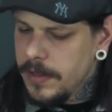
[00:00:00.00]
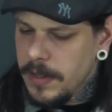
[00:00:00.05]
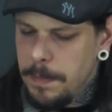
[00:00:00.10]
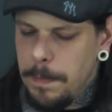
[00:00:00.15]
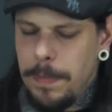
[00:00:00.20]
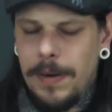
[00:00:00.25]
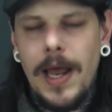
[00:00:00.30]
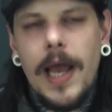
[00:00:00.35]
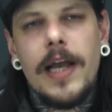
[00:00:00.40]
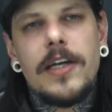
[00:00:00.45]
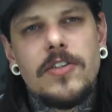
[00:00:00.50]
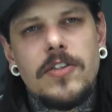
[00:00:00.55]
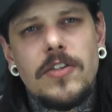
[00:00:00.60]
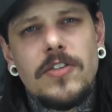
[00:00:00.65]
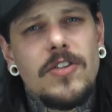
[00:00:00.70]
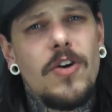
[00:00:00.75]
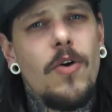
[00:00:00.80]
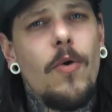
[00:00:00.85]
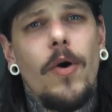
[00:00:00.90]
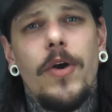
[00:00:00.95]
The
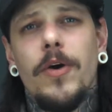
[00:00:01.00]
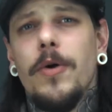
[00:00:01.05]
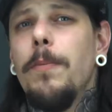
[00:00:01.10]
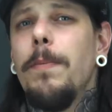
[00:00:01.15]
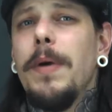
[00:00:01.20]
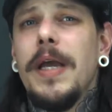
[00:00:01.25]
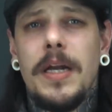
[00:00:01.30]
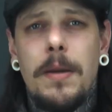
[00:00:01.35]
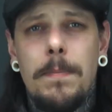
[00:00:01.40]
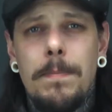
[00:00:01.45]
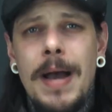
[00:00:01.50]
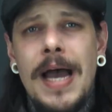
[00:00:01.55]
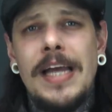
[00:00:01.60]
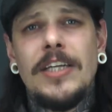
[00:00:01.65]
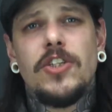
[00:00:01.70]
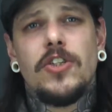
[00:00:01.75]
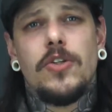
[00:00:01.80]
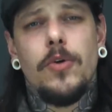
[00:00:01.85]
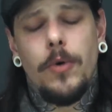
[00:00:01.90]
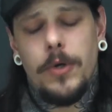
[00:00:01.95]
Plexus coil, being a
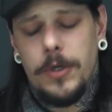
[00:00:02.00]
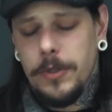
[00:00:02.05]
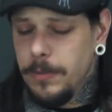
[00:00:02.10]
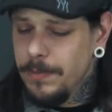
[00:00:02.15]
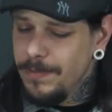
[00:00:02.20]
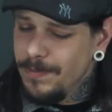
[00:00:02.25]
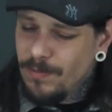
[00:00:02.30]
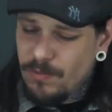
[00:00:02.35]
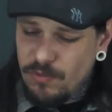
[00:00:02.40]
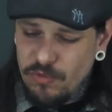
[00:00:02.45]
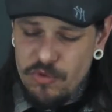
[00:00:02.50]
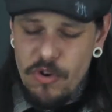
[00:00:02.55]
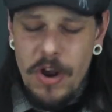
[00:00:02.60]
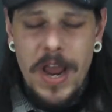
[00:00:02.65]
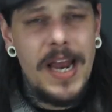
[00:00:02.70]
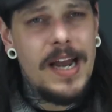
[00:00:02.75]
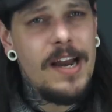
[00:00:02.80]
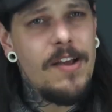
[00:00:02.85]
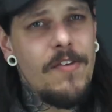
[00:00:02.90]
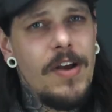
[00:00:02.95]
mesh coil,
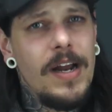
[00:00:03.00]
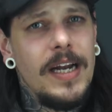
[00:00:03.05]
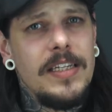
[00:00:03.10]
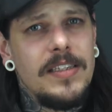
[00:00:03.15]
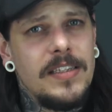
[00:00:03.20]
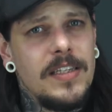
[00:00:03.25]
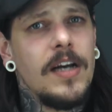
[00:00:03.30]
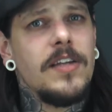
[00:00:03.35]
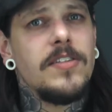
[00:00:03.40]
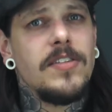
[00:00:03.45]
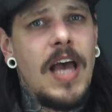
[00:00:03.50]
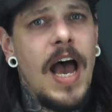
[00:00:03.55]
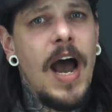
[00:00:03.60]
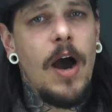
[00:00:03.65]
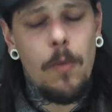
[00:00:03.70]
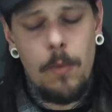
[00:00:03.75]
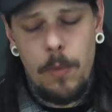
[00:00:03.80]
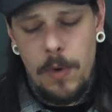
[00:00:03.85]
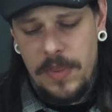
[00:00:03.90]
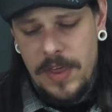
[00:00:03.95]
really does
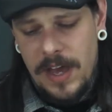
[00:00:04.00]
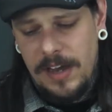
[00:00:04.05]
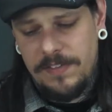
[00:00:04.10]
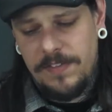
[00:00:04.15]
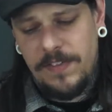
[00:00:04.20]
help with that